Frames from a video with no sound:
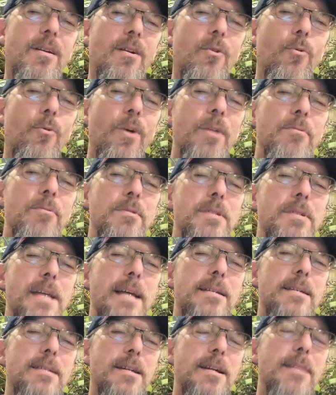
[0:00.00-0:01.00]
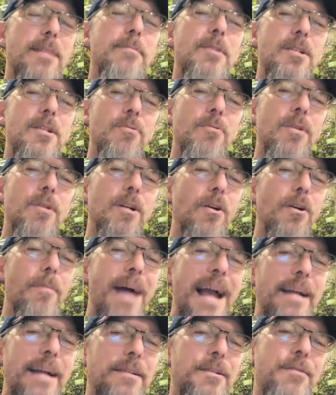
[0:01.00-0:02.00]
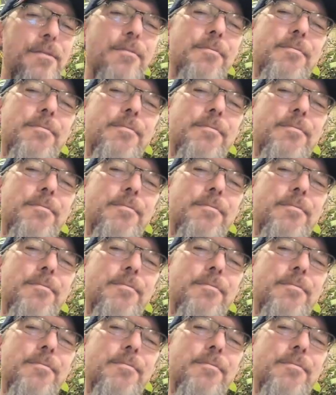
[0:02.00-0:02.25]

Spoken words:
When was that time that you want to go back to?